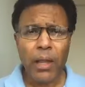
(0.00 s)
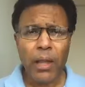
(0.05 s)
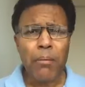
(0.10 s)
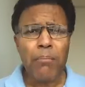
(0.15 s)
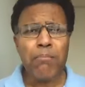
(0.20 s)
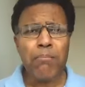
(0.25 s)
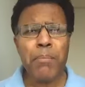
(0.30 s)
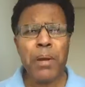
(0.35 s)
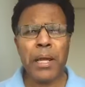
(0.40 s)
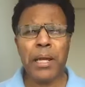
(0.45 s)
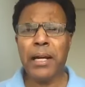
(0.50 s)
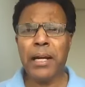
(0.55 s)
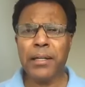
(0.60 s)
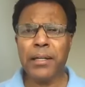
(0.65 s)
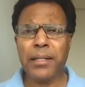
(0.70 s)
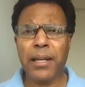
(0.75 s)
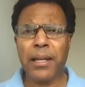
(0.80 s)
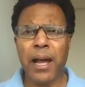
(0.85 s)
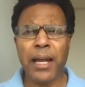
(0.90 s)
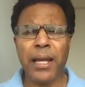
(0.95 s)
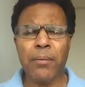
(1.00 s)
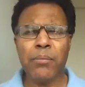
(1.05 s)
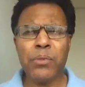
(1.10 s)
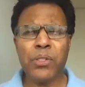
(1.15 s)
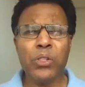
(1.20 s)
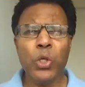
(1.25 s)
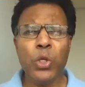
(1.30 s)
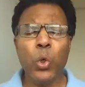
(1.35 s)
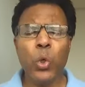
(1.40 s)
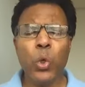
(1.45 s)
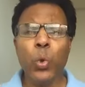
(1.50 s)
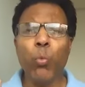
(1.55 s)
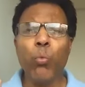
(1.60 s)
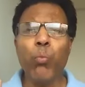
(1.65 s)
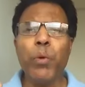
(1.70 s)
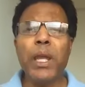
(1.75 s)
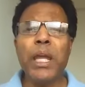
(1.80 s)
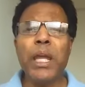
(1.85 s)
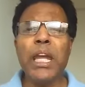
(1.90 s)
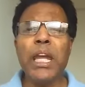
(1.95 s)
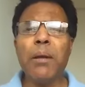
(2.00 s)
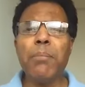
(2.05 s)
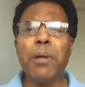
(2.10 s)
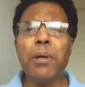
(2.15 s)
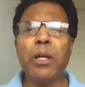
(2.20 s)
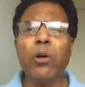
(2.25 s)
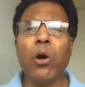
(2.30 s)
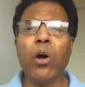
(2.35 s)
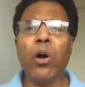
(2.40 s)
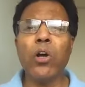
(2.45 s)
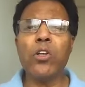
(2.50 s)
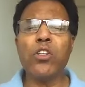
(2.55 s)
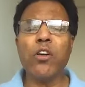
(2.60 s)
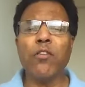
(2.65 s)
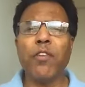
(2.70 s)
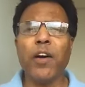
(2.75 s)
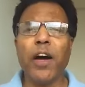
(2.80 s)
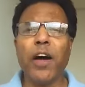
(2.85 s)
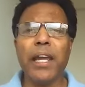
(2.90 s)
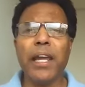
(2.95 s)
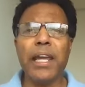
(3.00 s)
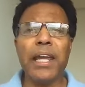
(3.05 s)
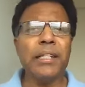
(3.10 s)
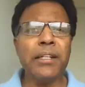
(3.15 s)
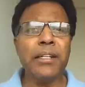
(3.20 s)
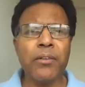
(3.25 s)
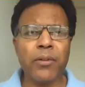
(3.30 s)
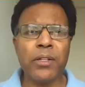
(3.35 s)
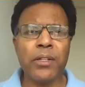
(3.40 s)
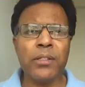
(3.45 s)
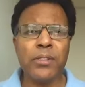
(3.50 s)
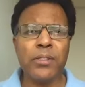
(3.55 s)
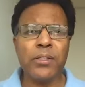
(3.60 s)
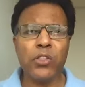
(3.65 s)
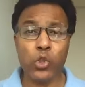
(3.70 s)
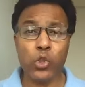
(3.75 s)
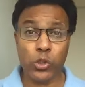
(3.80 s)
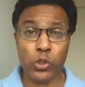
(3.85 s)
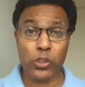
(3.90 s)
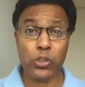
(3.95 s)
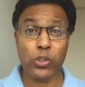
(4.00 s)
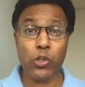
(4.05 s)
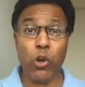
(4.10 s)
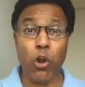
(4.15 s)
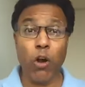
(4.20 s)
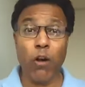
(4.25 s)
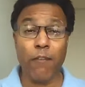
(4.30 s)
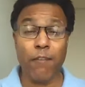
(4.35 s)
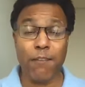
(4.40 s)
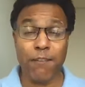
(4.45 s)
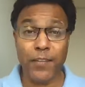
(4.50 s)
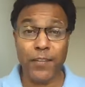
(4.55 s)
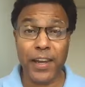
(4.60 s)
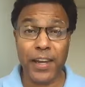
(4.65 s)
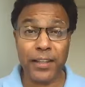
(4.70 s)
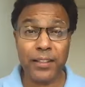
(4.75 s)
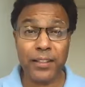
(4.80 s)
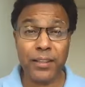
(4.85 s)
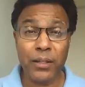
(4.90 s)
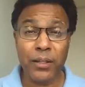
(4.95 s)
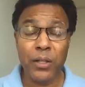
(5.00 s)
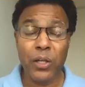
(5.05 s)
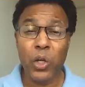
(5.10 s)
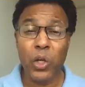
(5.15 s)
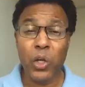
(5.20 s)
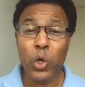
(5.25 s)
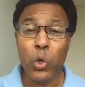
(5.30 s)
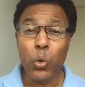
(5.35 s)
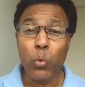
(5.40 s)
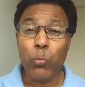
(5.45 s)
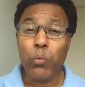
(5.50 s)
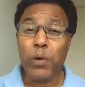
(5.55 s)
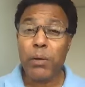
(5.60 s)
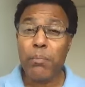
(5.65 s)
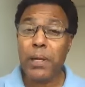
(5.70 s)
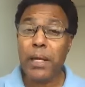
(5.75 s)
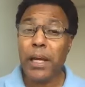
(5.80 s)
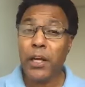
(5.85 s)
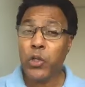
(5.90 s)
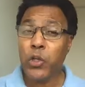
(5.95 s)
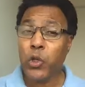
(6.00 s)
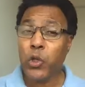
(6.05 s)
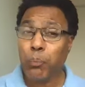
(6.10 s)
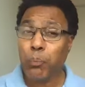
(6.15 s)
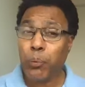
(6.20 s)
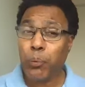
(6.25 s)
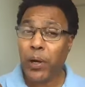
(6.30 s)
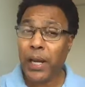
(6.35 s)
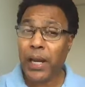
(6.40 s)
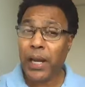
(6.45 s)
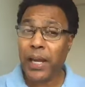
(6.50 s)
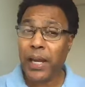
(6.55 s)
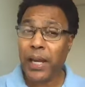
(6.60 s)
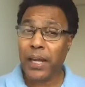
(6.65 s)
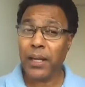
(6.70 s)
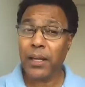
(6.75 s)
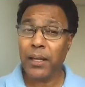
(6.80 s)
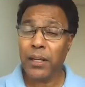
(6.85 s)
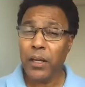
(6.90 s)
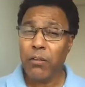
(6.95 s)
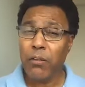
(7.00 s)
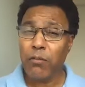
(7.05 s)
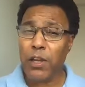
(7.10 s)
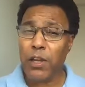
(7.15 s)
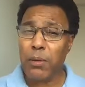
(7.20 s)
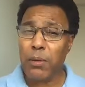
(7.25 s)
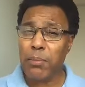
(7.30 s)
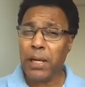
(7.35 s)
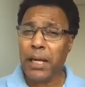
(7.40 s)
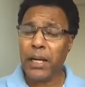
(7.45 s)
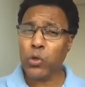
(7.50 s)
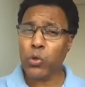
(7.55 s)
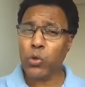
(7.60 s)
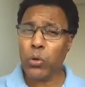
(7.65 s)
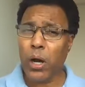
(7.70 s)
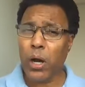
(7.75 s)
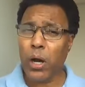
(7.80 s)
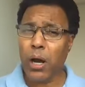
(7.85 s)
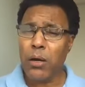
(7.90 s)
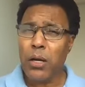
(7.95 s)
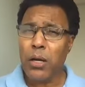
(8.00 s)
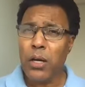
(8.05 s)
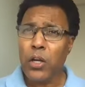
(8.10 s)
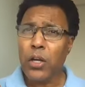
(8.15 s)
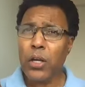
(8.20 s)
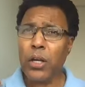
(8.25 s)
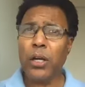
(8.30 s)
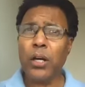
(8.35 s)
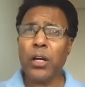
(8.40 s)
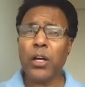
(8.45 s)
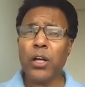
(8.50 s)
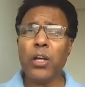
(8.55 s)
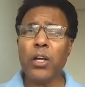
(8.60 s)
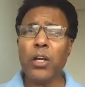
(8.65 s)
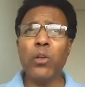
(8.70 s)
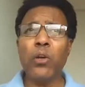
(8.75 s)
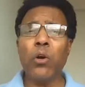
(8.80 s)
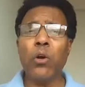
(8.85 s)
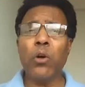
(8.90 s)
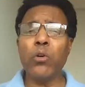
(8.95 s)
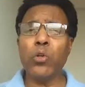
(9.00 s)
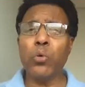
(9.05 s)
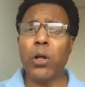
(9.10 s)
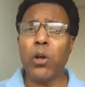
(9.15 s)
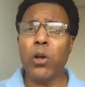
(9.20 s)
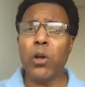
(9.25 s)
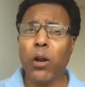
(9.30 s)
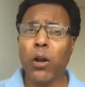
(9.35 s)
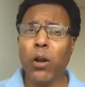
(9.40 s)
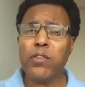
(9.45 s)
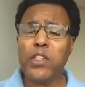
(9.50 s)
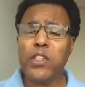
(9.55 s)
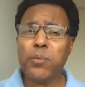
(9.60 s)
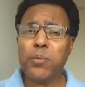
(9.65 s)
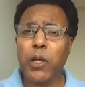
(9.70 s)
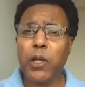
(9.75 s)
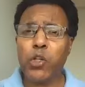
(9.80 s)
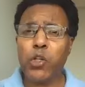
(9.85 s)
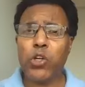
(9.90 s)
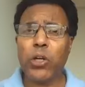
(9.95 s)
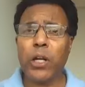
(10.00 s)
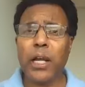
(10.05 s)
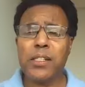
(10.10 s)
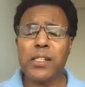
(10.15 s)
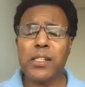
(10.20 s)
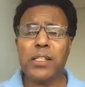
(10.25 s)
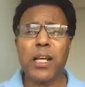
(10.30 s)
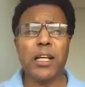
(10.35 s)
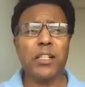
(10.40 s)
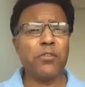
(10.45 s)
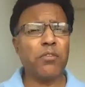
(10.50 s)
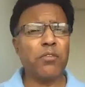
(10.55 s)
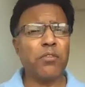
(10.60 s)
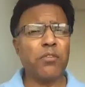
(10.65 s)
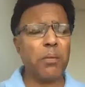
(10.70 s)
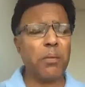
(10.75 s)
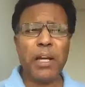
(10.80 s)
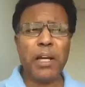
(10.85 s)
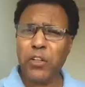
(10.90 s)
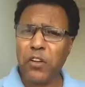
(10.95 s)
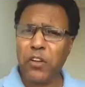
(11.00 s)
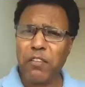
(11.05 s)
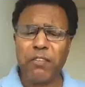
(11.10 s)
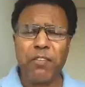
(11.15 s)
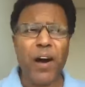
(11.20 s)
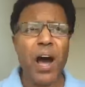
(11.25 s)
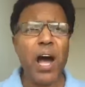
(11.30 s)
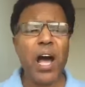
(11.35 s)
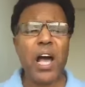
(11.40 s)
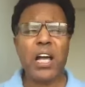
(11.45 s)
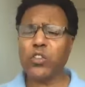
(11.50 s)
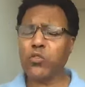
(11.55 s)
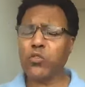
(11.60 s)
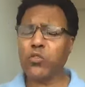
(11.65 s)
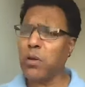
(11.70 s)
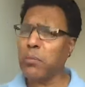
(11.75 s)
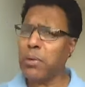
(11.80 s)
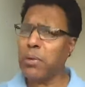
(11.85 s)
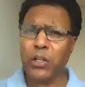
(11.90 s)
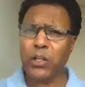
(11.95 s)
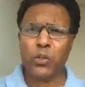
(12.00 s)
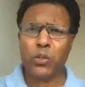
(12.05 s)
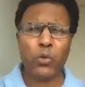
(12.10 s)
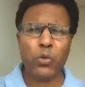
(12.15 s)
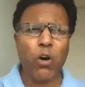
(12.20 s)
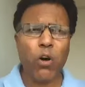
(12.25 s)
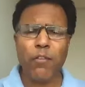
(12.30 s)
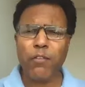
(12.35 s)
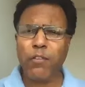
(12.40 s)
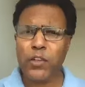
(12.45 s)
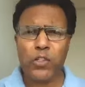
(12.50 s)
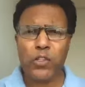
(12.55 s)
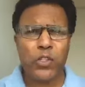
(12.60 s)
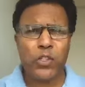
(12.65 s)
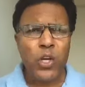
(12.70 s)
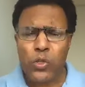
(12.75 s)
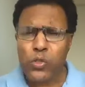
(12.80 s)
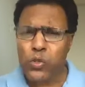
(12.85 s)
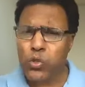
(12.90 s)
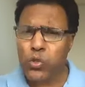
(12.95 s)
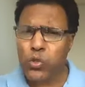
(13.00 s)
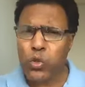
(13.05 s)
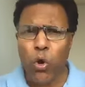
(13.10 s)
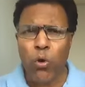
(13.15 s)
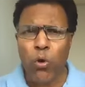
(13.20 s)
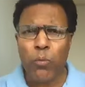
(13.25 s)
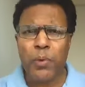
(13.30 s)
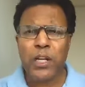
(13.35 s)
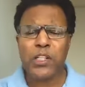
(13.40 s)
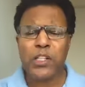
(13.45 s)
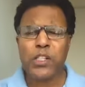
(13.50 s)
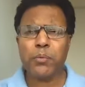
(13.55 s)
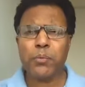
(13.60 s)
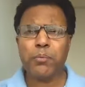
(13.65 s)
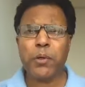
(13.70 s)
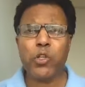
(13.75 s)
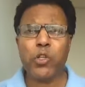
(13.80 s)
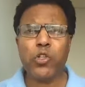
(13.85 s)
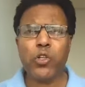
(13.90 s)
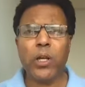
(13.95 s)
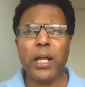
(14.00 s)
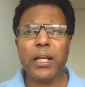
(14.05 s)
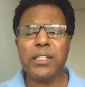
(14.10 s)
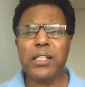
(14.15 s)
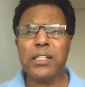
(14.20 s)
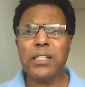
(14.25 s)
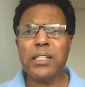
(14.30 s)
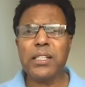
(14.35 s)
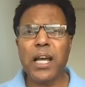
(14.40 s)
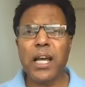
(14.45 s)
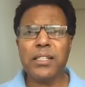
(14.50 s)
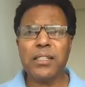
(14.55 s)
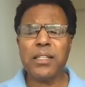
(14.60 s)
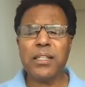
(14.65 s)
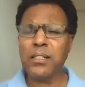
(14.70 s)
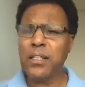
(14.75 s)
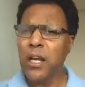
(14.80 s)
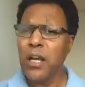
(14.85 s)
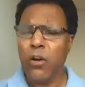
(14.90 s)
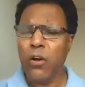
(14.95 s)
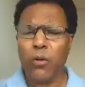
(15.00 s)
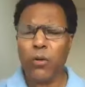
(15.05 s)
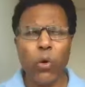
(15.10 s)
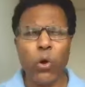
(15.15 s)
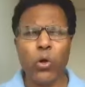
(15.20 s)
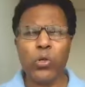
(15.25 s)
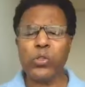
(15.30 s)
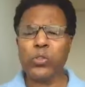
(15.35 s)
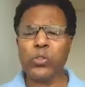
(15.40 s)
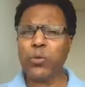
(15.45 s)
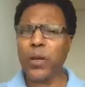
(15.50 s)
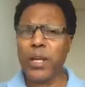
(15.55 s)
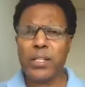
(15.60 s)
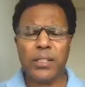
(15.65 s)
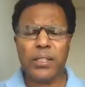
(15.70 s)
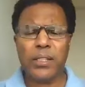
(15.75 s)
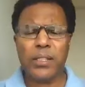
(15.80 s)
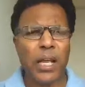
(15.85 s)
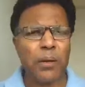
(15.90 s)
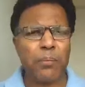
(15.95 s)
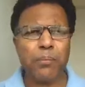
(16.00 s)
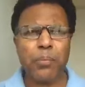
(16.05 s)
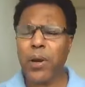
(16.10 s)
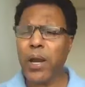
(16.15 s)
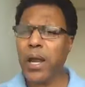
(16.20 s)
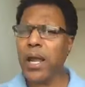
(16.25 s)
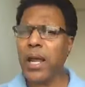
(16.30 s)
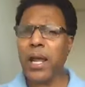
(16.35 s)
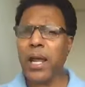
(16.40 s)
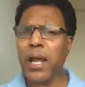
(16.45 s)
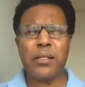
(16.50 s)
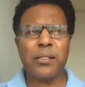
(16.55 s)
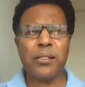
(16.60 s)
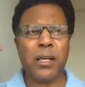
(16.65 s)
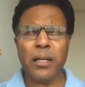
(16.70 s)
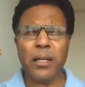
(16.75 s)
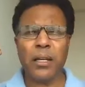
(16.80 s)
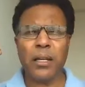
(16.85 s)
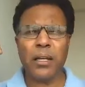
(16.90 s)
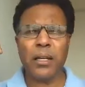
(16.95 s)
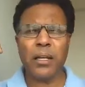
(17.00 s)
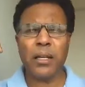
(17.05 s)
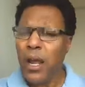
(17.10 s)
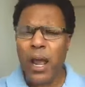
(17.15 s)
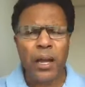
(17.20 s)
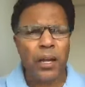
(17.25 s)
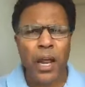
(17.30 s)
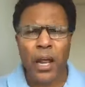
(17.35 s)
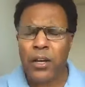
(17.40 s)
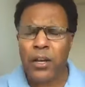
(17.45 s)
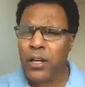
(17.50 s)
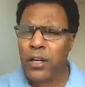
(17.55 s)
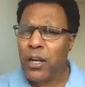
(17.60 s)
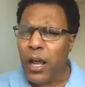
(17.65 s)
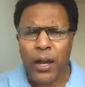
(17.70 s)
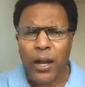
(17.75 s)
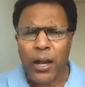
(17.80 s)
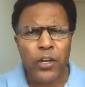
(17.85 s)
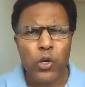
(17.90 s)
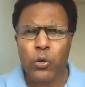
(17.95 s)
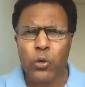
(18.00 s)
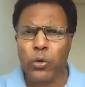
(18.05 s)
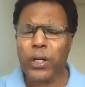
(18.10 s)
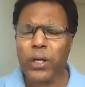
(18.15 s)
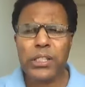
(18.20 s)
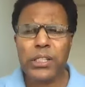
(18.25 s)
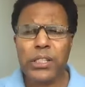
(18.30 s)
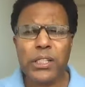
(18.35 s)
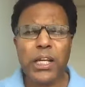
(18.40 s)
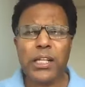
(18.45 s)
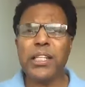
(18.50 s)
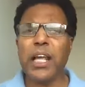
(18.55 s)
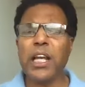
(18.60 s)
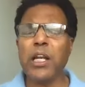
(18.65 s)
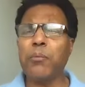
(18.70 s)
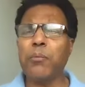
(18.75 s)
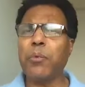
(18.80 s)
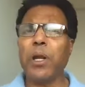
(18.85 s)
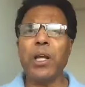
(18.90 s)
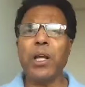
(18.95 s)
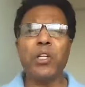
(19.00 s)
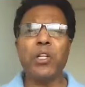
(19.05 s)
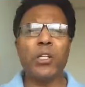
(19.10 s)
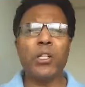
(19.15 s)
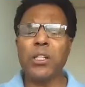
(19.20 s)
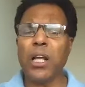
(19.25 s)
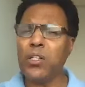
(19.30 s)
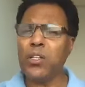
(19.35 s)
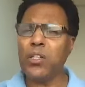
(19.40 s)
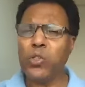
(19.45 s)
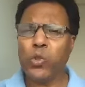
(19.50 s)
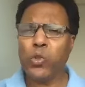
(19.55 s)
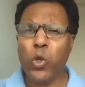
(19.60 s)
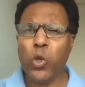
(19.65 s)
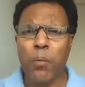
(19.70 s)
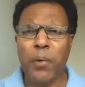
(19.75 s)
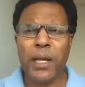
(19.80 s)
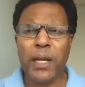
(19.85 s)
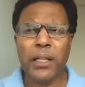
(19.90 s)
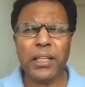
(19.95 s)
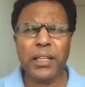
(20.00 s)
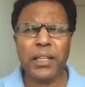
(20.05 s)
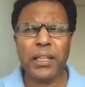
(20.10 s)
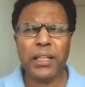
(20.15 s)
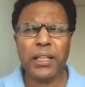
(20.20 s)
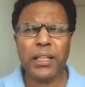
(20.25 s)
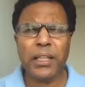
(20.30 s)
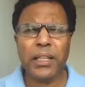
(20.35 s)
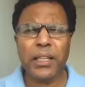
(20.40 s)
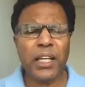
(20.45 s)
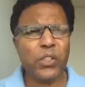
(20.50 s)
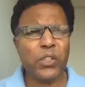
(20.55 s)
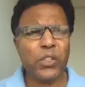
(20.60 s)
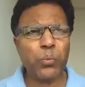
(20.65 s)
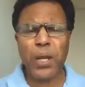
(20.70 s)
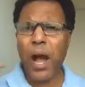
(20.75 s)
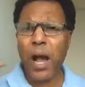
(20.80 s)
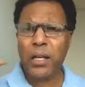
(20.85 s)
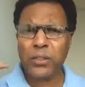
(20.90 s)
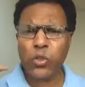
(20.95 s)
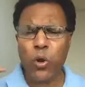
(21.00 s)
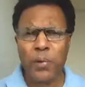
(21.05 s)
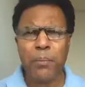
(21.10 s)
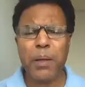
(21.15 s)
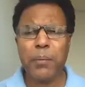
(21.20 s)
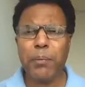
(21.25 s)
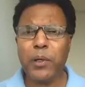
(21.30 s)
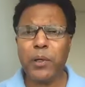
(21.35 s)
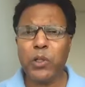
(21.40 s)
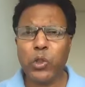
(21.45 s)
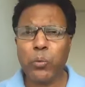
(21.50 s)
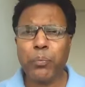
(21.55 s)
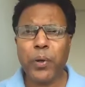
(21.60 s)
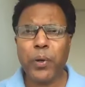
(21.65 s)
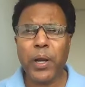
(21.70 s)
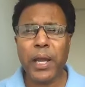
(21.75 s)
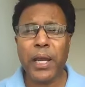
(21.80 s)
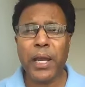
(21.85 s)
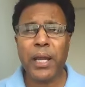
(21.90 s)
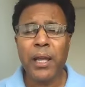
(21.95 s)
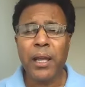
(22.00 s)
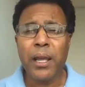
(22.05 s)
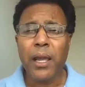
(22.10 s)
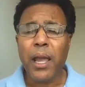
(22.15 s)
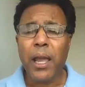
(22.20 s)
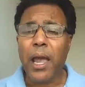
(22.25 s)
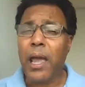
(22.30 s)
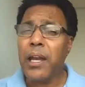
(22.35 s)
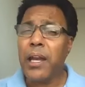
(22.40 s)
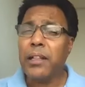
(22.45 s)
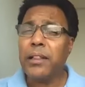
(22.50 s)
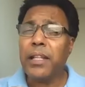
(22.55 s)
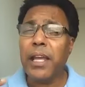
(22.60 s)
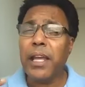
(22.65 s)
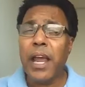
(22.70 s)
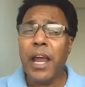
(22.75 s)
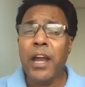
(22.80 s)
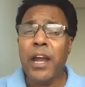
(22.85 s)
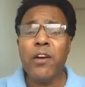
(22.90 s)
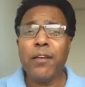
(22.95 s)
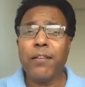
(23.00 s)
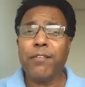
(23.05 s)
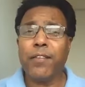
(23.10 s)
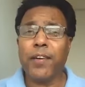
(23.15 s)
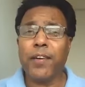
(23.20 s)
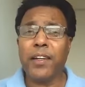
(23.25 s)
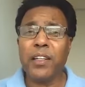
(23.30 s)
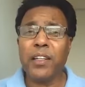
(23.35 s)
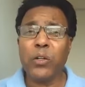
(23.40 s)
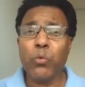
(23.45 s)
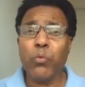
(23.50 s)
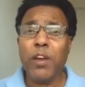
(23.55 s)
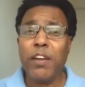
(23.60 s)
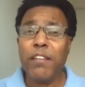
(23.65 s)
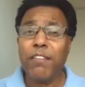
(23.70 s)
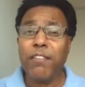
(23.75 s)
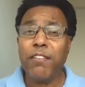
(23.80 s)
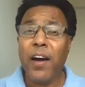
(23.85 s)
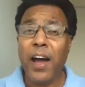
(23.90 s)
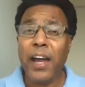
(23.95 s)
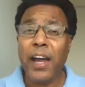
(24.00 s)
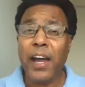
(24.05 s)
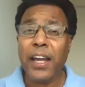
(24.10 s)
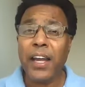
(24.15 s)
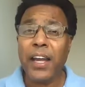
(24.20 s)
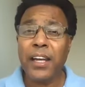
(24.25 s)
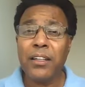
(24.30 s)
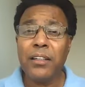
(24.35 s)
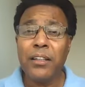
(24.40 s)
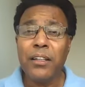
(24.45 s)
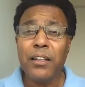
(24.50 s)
Many a times, we, because of our ignorance to this law of faith, we begin to pray. We begin to, uh, you know, do a lot of spiritual exercise. We begin to fast. We begin to offer so many spiritual exercises, rosaries and prayers and and, and, and Eucharistic celebrations and so many things. We ask so many people to pray. And at the end of it, we find